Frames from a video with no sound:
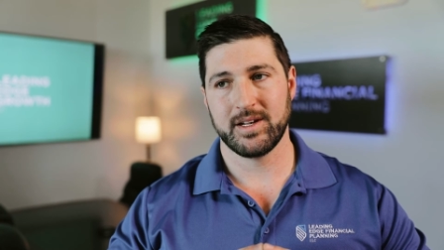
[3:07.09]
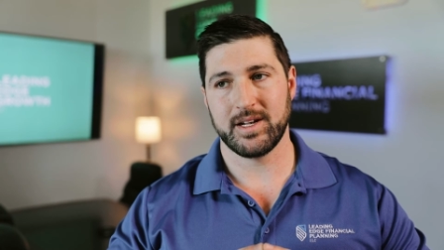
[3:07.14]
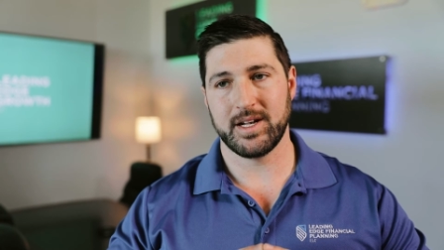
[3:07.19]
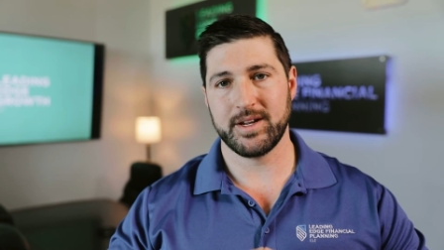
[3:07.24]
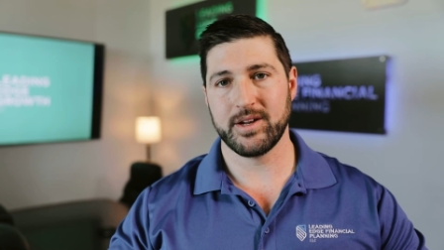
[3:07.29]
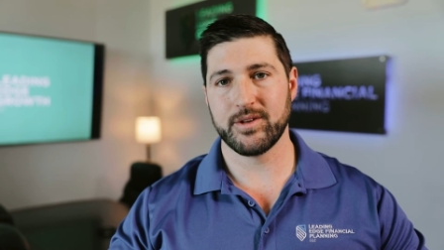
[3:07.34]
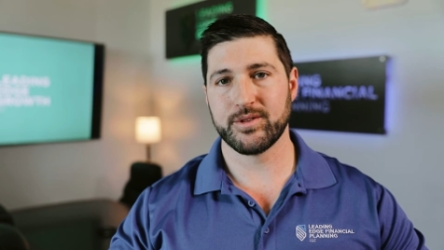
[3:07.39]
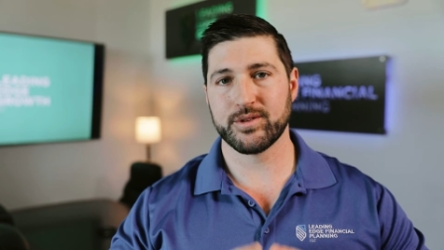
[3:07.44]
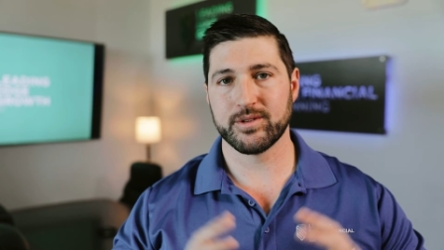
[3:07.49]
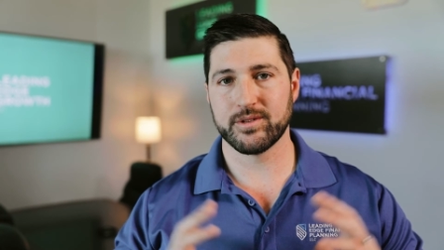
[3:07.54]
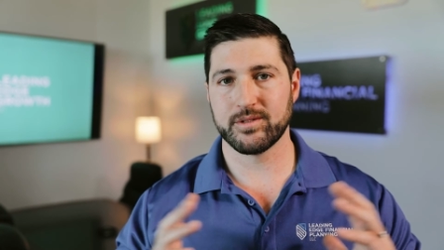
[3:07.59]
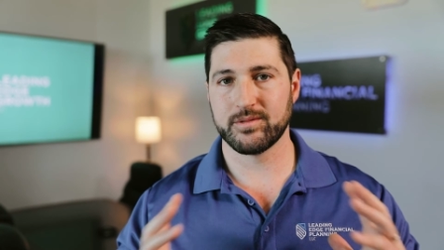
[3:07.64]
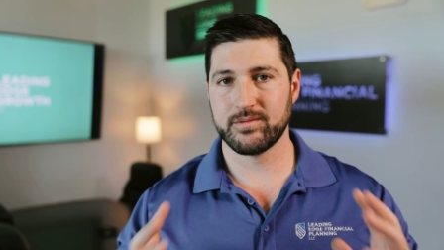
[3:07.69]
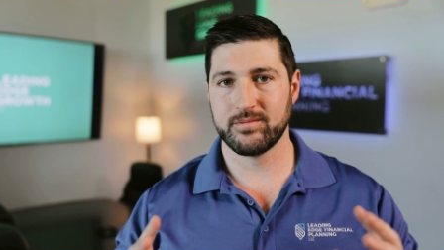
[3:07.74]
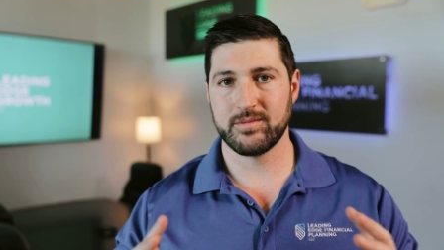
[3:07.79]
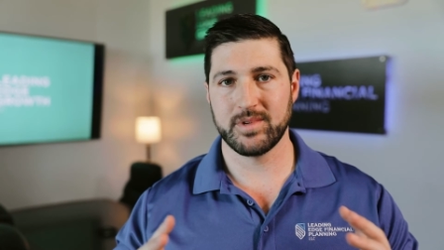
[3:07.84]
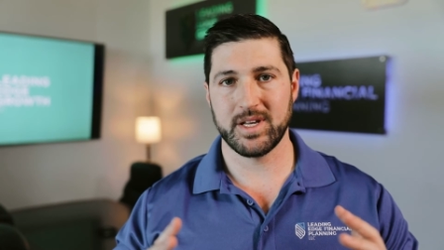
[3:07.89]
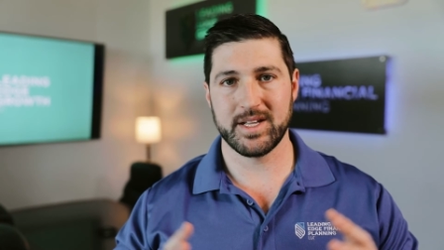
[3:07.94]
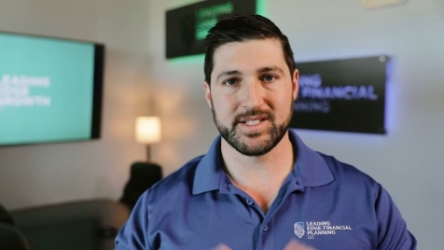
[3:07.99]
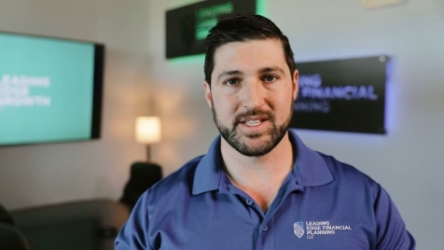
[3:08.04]
Another
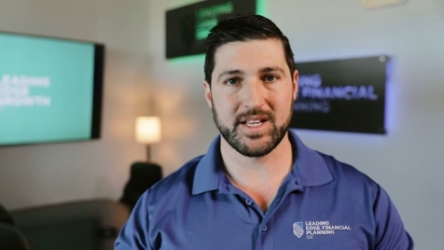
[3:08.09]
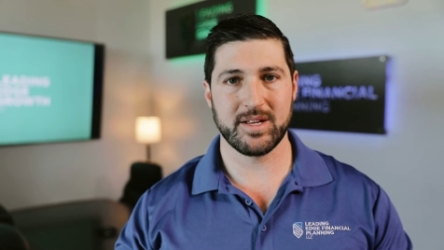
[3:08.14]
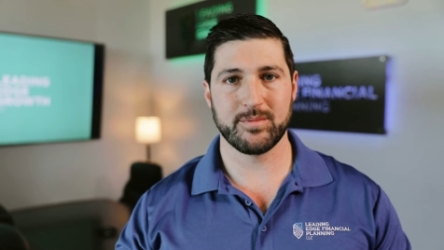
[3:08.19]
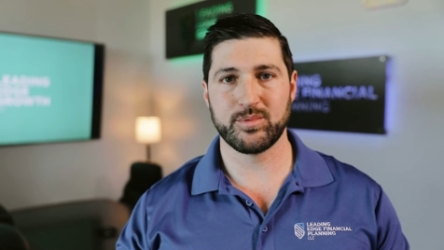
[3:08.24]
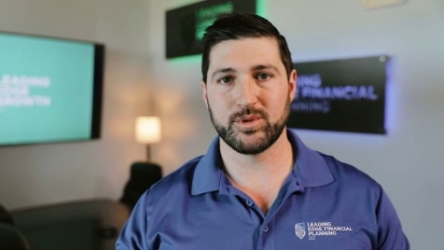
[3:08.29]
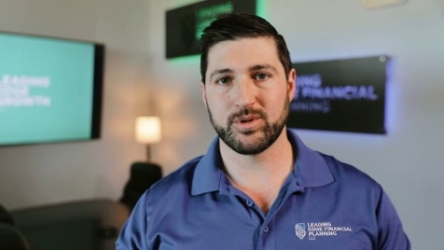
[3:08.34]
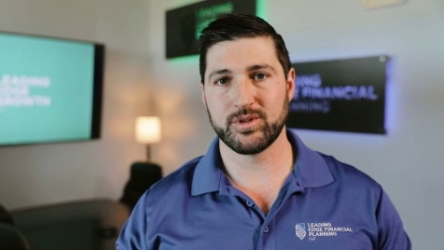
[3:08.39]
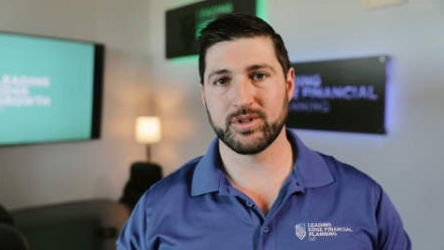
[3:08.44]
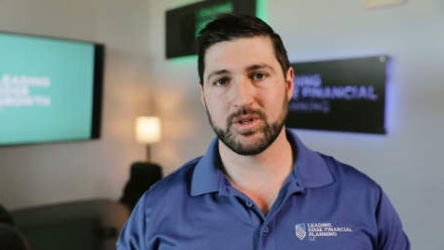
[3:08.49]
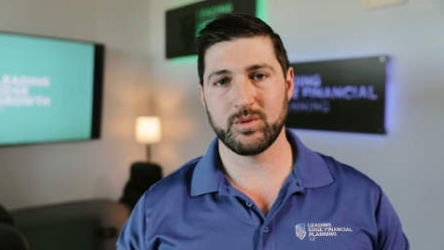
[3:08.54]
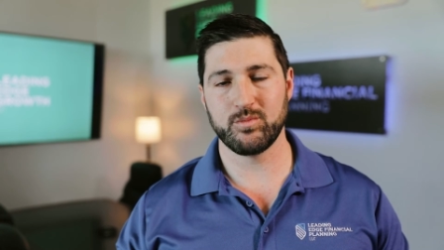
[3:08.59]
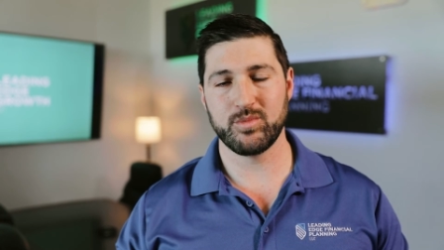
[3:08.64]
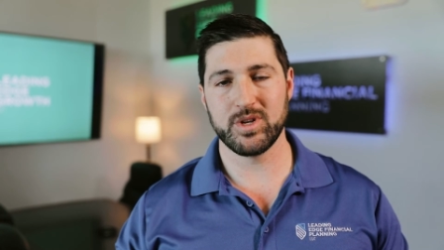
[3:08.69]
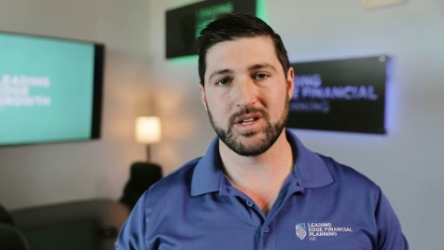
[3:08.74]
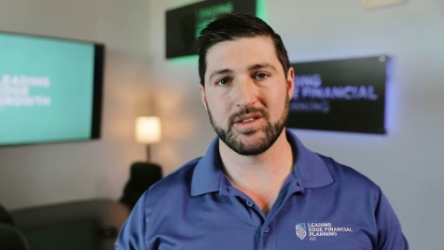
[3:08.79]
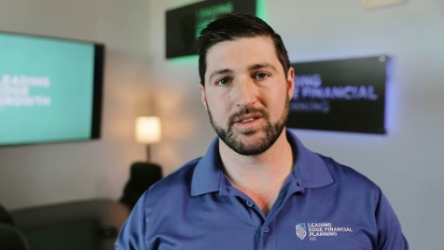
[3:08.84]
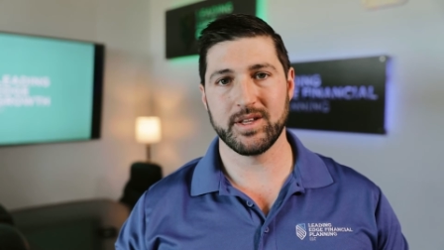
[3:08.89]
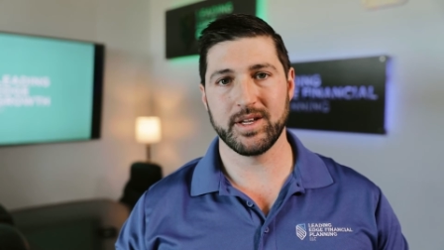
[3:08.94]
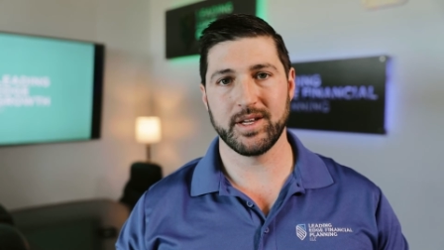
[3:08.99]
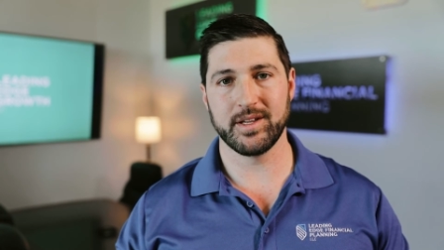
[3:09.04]
example could
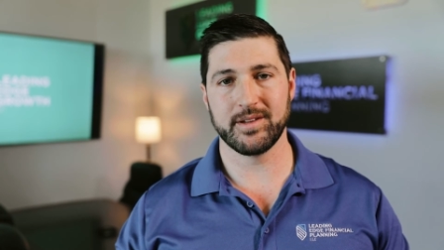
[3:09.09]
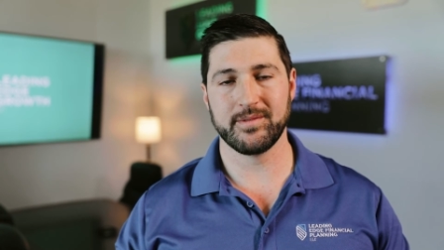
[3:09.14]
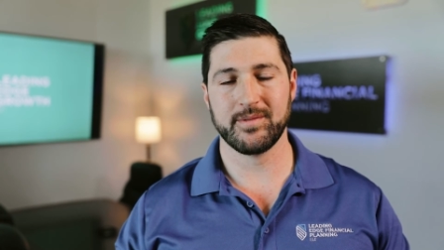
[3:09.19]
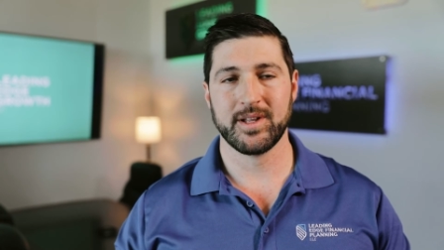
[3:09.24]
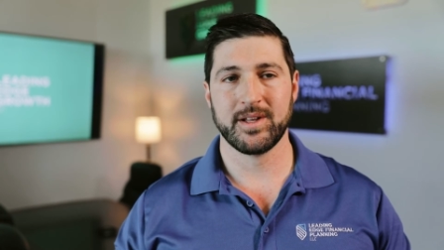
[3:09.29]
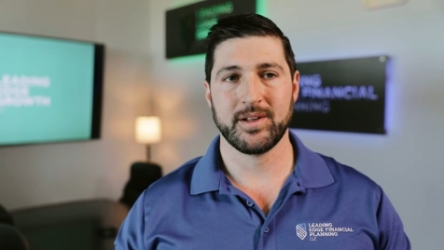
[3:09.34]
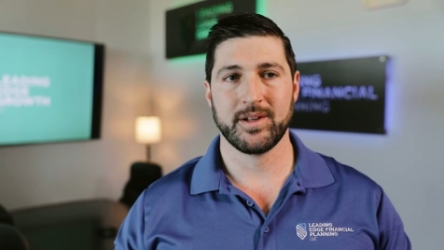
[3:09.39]
be that